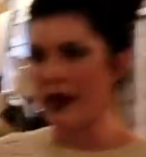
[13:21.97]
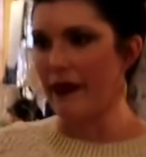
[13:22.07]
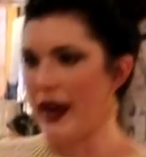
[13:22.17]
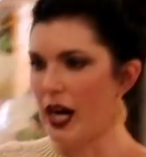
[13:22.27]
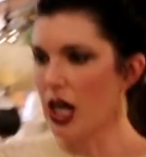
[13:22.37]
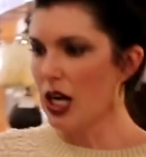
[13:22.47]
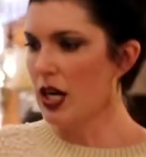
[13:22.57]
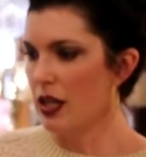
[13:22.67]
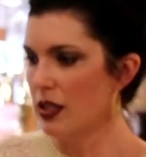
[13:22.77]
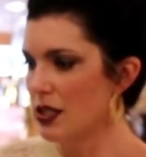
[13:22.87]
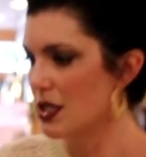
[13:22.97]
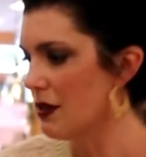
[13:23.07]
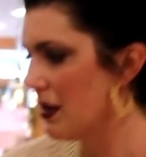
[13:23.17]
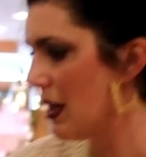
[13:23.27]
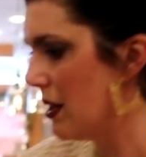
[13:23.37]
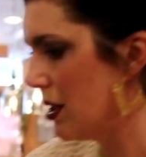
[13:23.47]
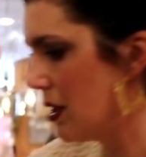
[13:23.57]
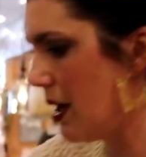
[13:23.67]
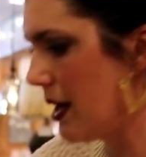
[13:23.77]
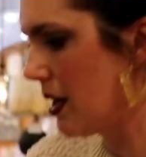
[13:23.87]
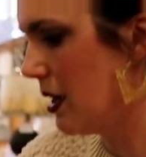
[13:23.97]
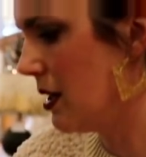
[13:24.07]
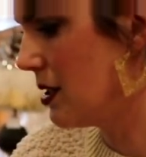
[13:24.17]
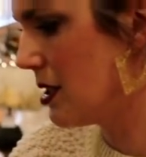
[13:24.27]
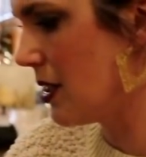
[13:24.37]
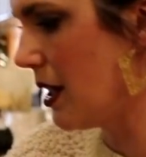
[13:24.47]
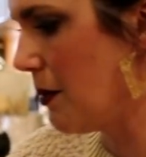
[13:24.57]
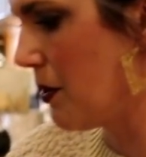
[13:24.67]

in there. Let's see what they look like. Just lay